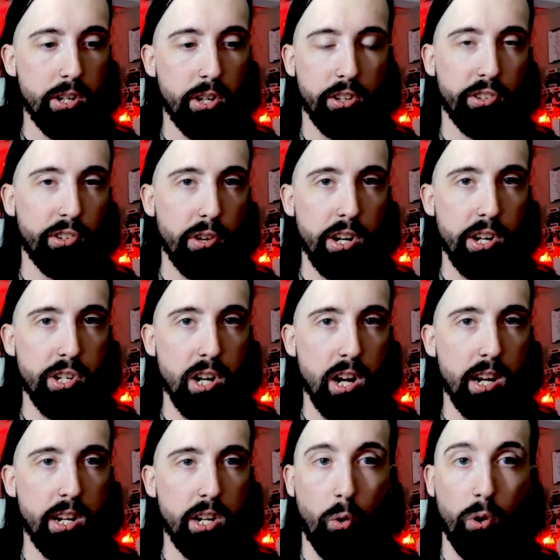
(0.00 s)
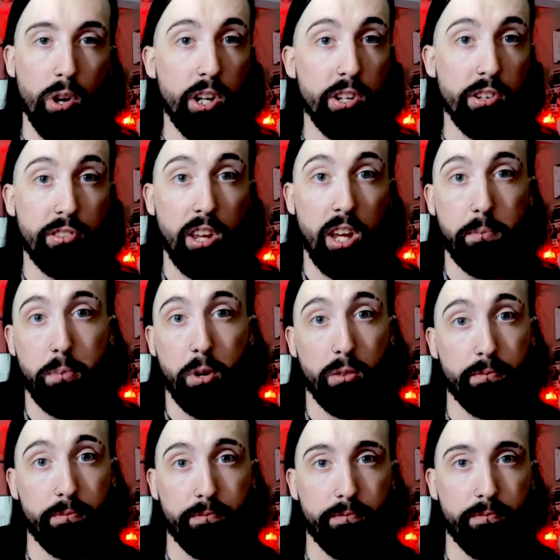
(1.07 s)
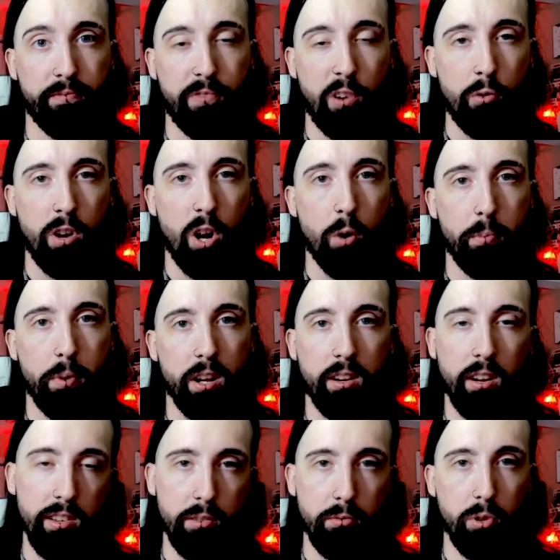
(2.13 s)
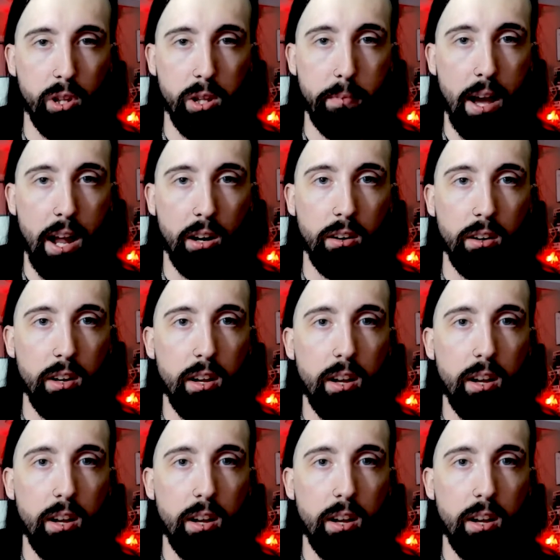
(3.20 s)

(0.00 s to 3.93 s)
You can screenshot it, or you can just keep your phone open. It doesn't really matter.